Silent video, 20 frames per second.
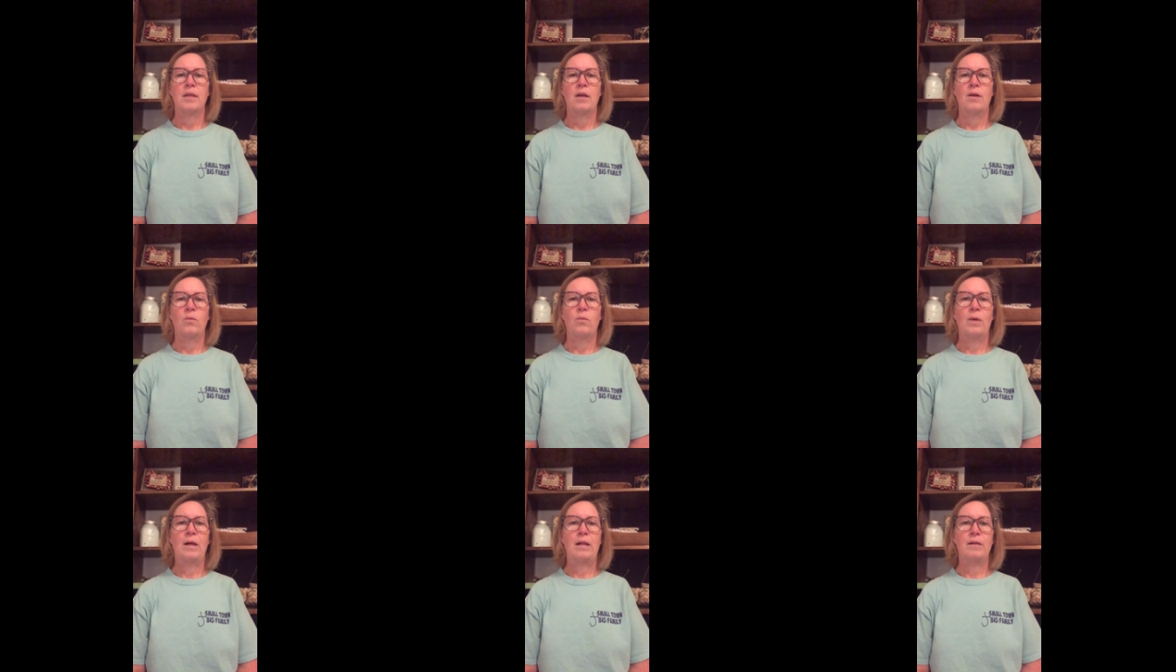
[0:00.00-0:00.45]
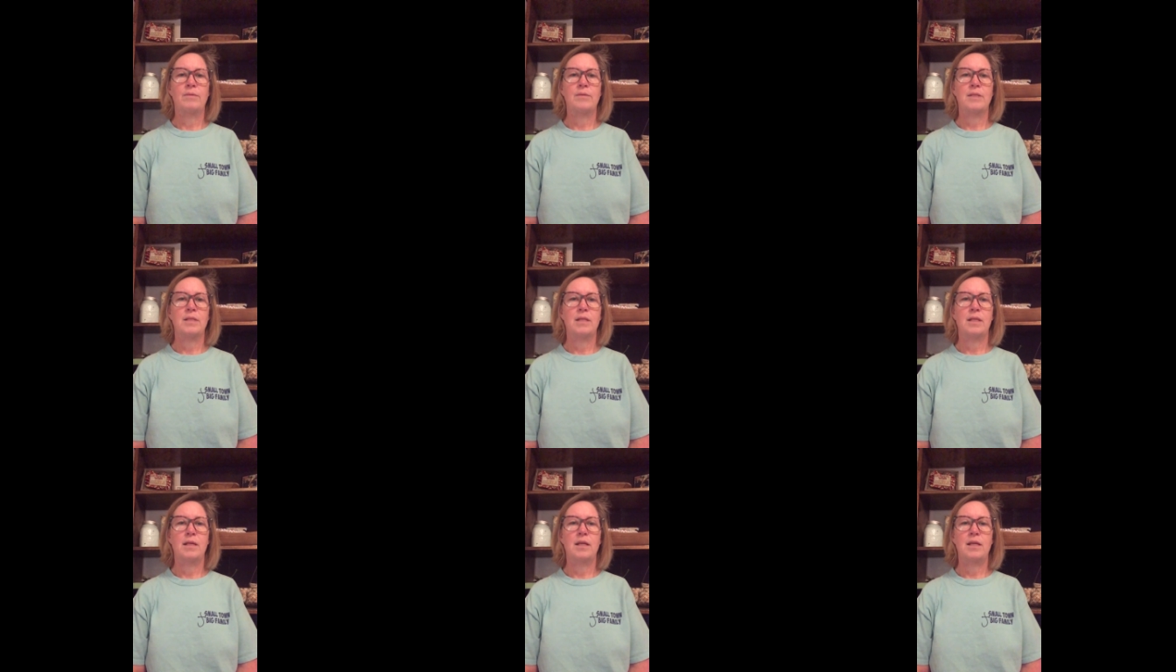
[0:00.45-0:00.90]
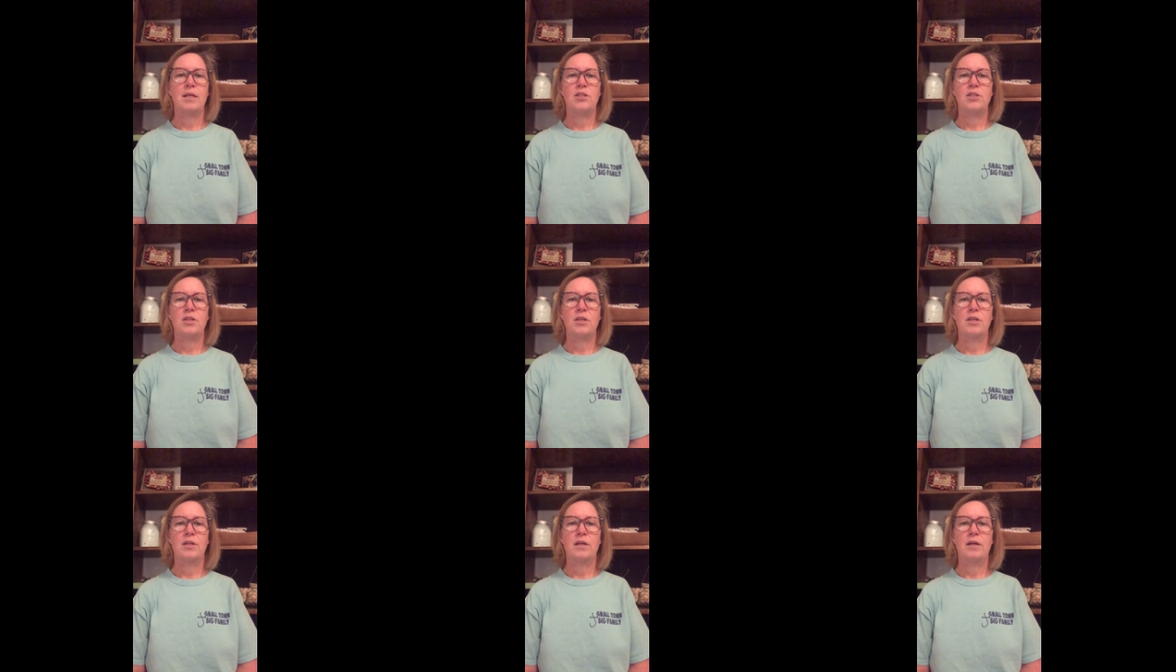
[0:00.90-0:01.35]
While I was in the
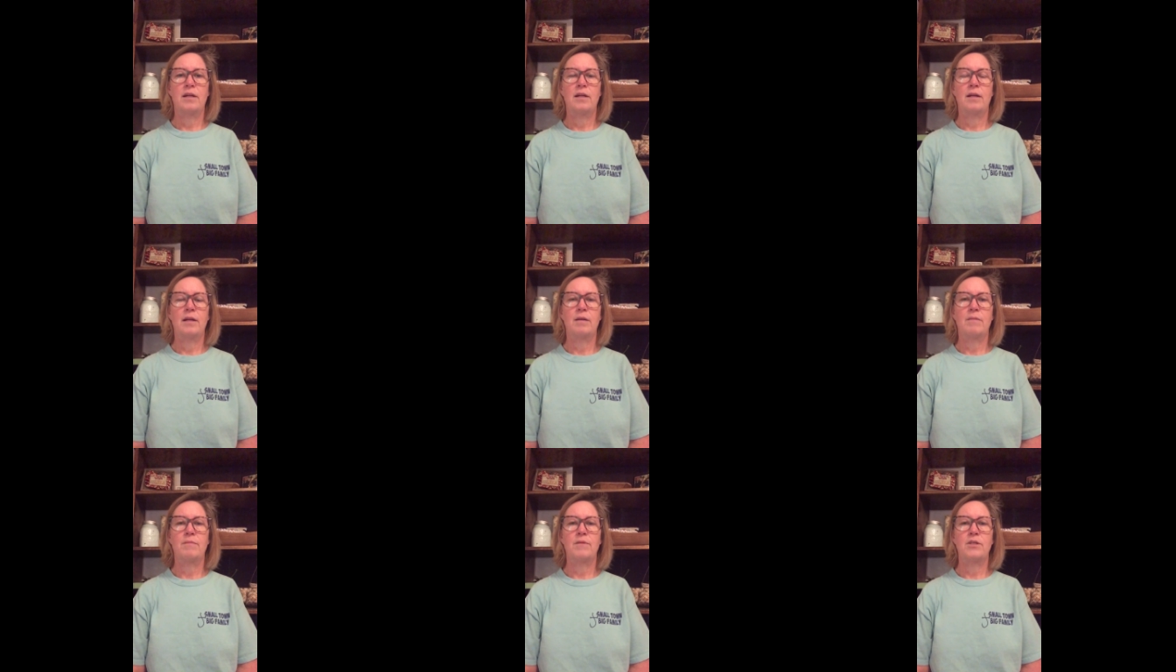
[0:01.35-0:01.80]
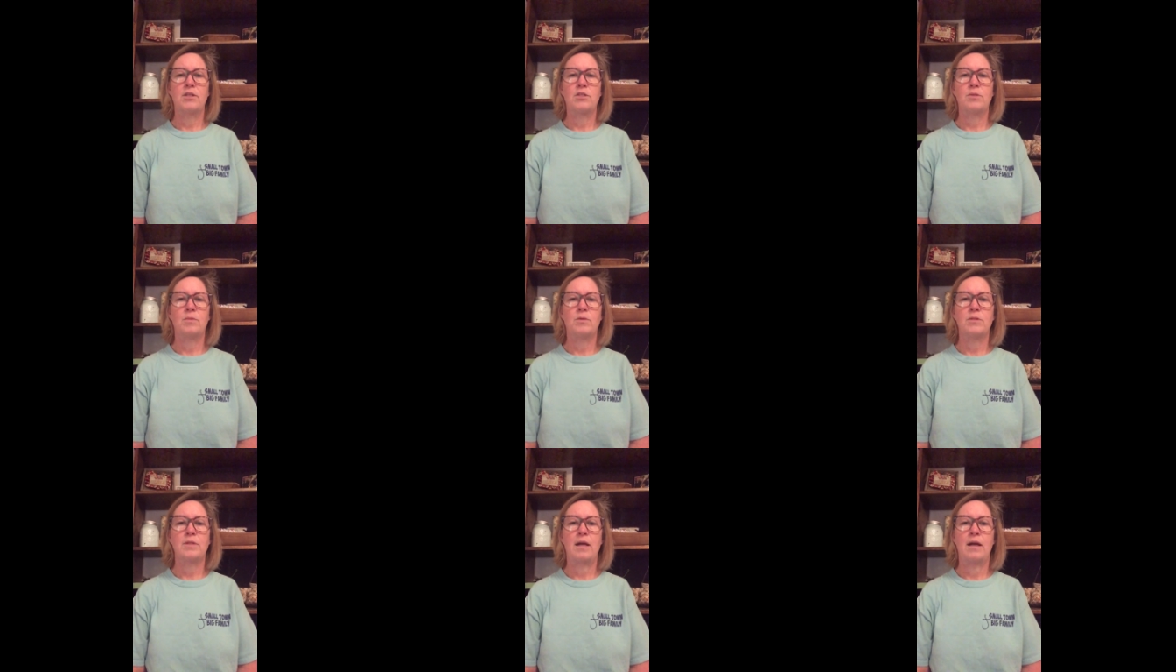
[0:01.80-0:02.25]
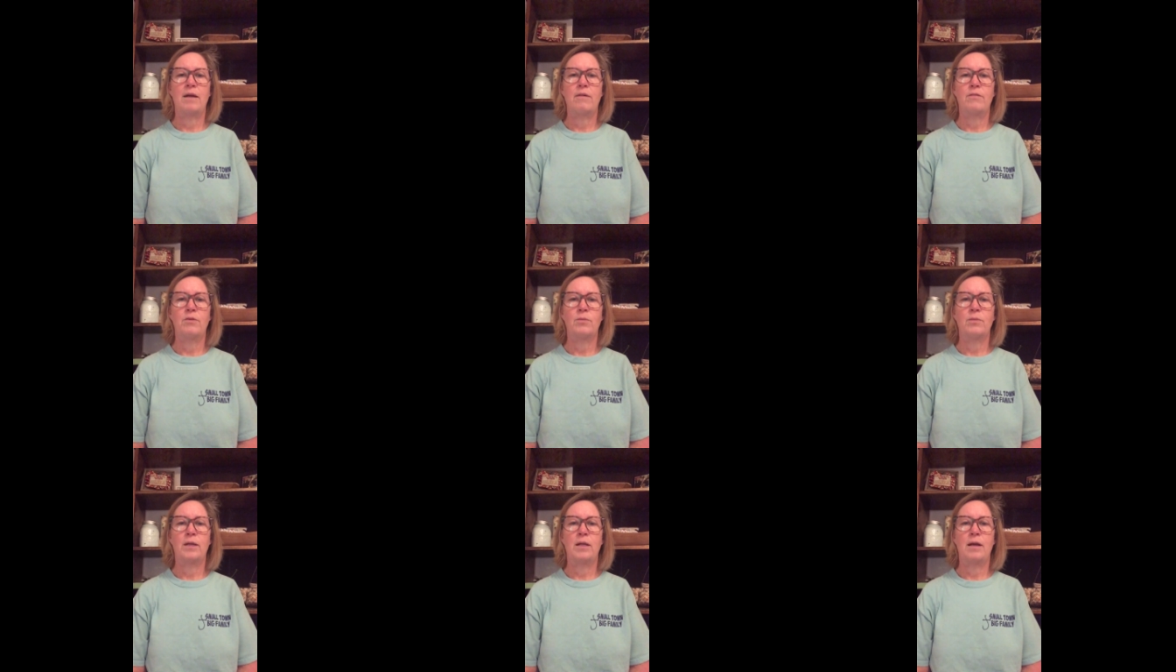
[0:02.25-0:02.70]
kitchen cutting up vegetables
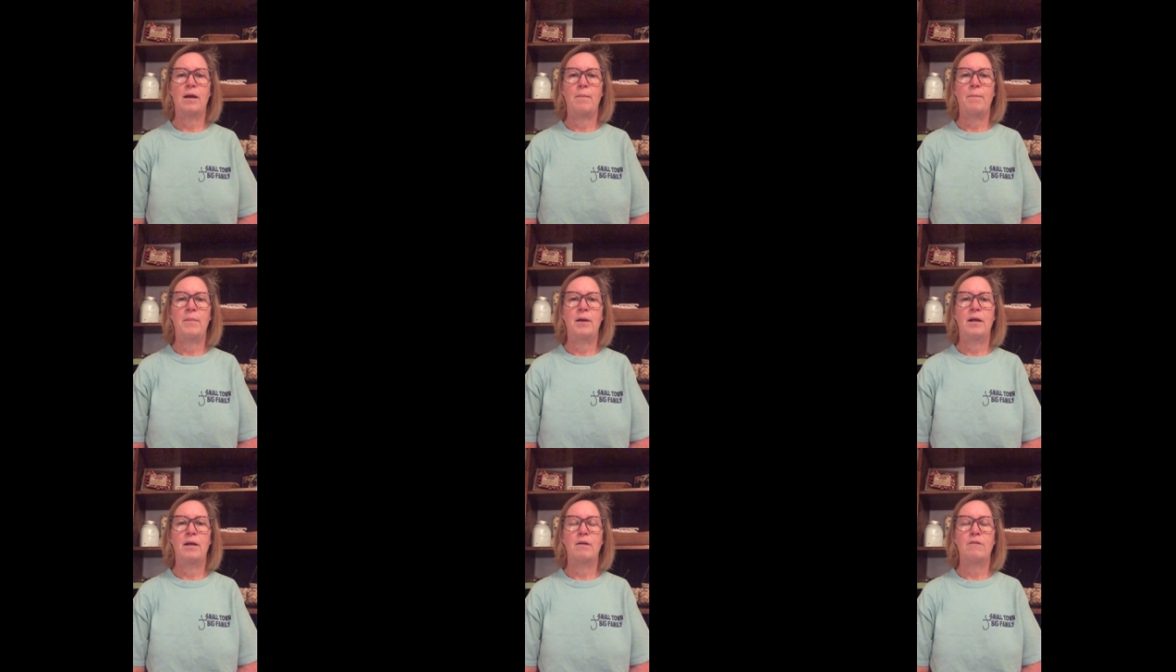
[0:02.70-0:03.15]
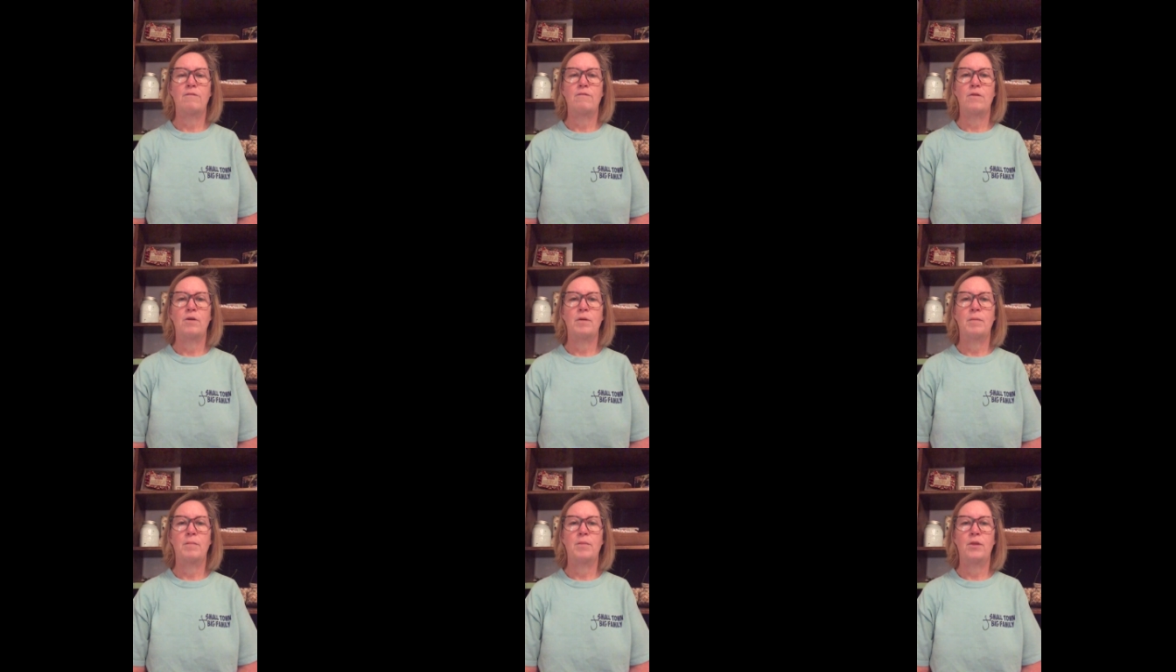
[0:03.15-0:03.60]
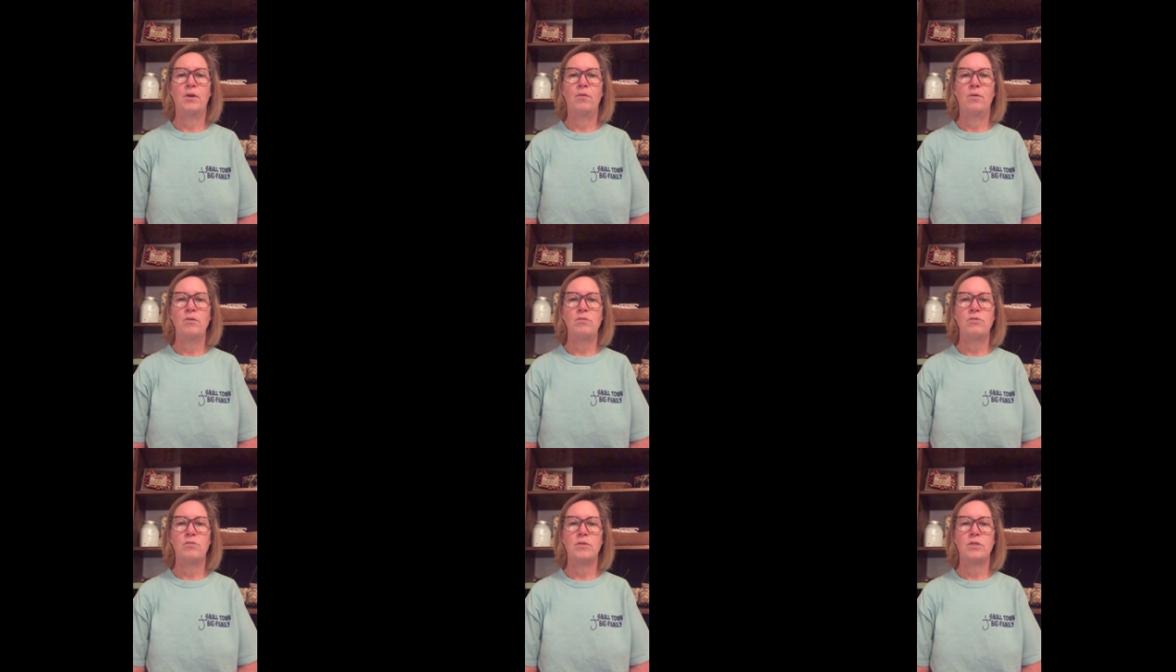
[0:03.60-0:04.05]
after we got back from the
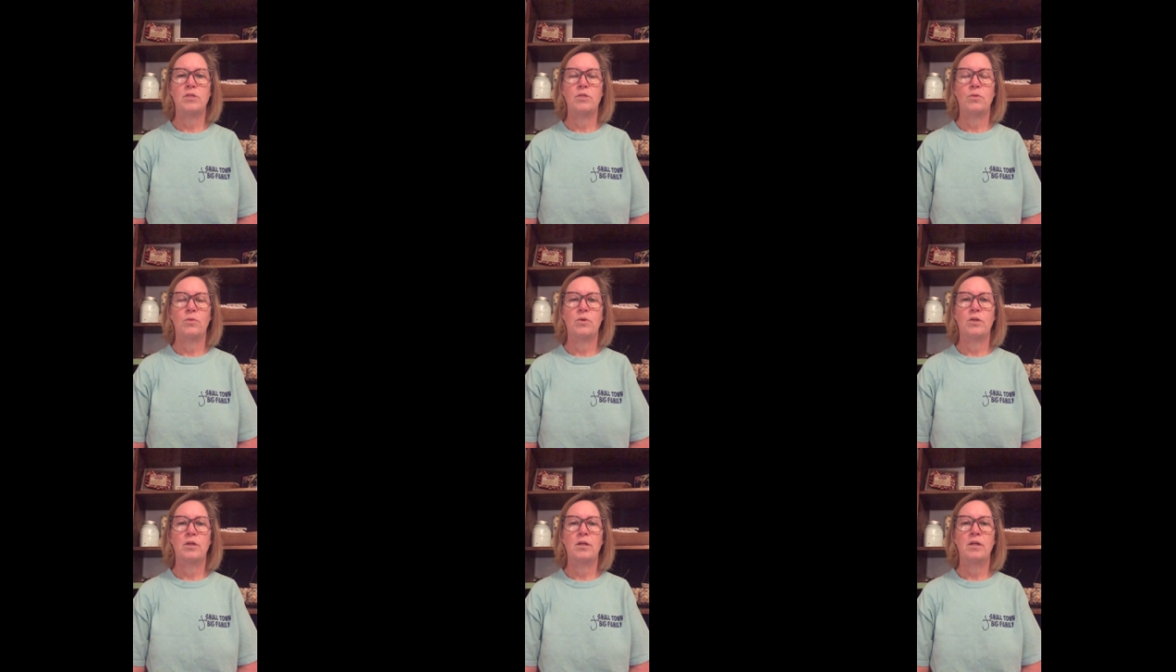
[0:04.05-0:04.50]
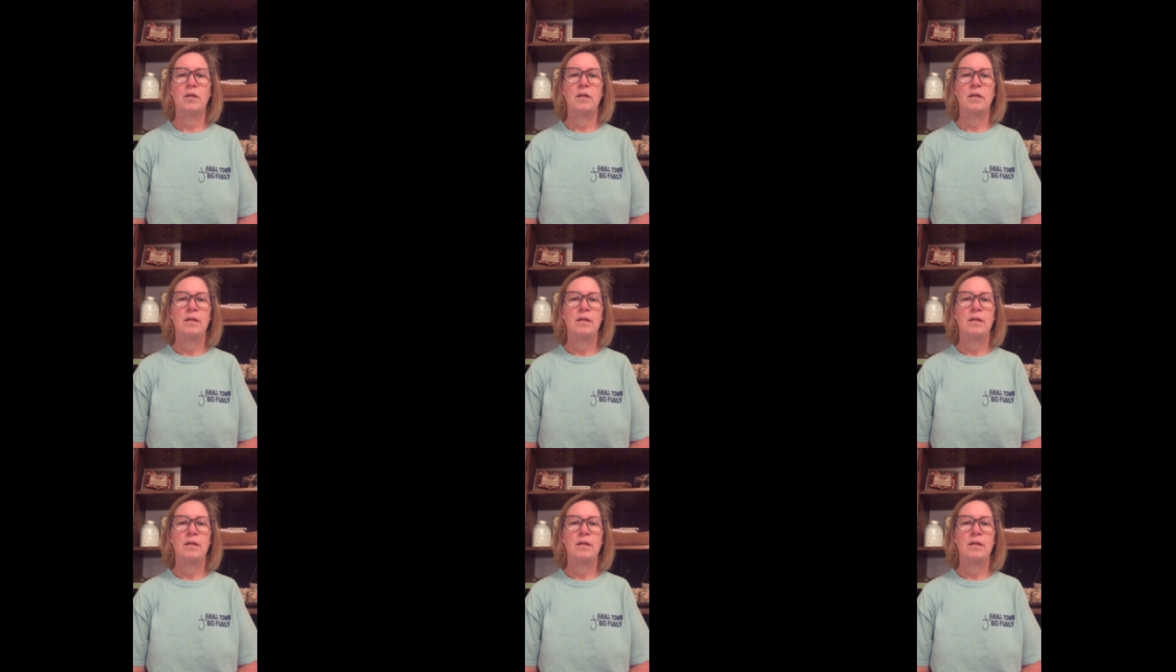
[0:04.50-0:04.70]
grocery store,